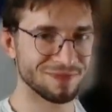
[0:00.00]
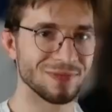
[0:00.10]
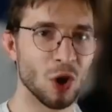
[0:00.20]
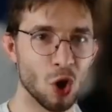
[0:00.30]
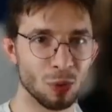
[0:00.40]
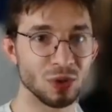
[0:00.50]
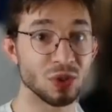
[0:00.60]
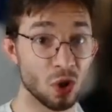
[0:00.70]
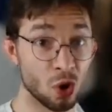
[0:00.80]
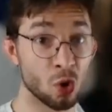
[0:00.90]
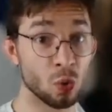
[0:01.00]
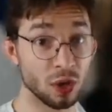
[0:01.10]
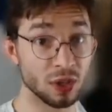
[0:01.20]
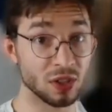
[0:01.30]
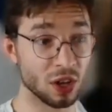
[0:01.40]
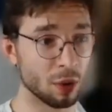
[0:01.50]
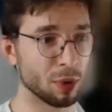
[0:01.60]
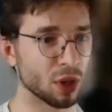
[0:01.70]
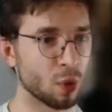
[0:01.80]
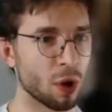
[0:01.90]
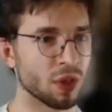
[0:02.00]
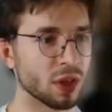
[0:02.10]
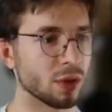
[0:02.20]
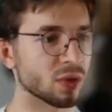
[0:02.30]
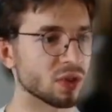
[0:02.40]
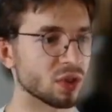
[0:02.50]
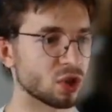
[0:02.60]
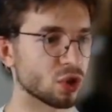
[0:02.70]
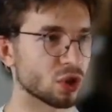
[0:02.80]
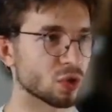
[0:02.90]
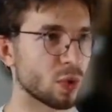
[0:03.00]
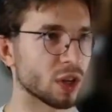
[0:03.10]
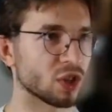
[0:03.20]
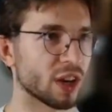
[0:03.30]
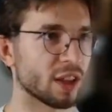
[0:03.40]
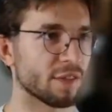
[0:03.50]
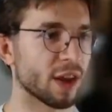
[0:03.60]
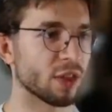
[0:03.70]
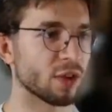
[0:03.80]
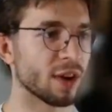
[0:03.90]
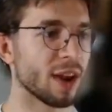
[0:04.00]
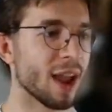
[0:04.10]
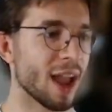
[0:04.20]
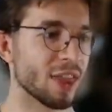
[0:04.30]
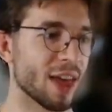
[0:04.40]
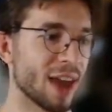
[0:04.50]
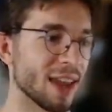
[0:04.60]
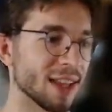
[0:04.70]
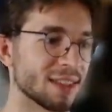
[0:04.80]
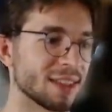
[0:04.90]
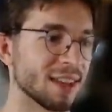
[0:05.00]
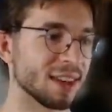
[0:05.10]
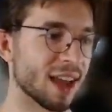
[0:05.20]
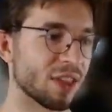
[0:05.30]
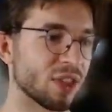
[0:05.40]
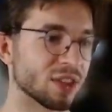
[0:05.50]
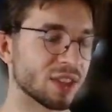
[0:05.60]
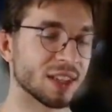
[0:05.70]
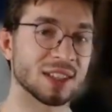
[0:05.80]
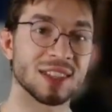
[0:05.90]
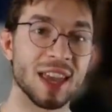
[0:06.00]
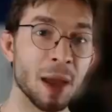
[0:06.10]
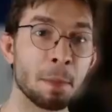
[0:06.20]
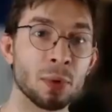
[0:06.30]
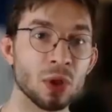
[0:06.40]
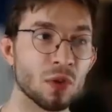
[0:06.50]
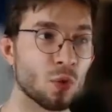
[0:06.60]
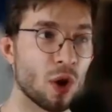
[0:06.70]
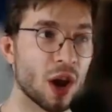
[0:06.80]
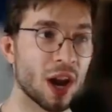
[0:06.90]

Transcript: almost always going to be the one that uses the Sugar Swan Shining Feather. And that instant death is an example of where